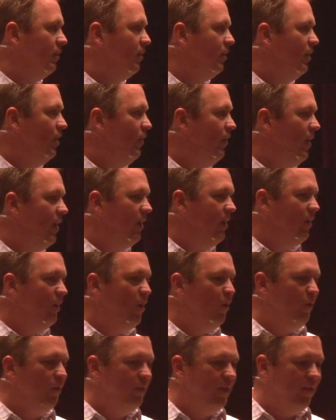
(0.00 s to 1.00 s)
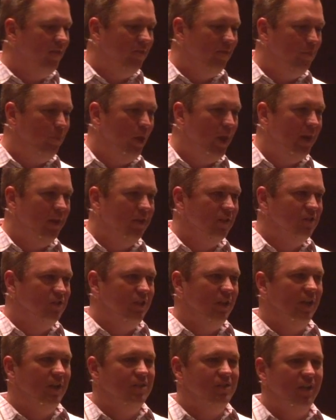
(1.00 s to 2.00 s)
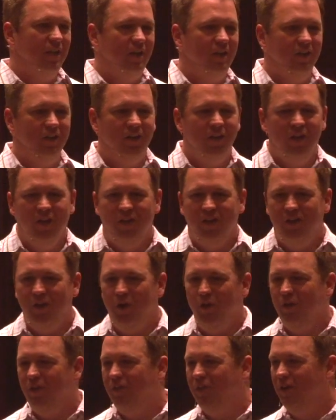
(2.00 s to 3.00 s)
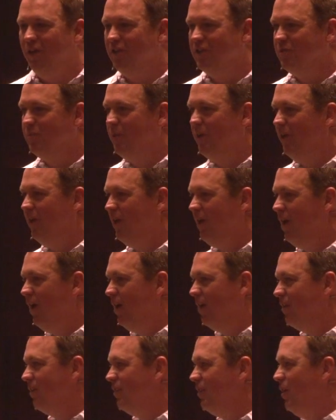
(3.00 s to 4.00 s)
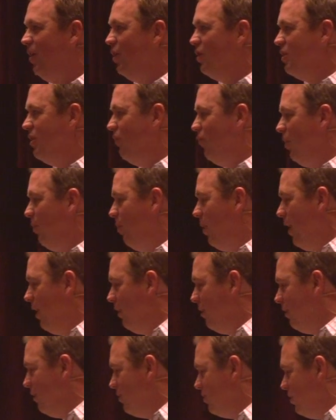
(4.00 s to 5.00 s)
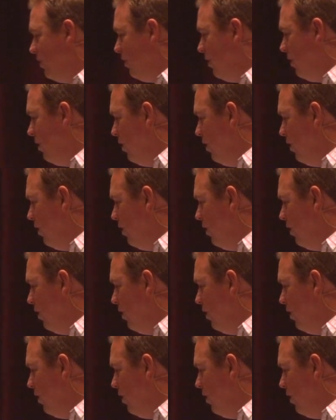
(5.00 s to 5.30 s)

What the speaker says: they can know that they've planted seeds. They can know that there's been tears of repentance and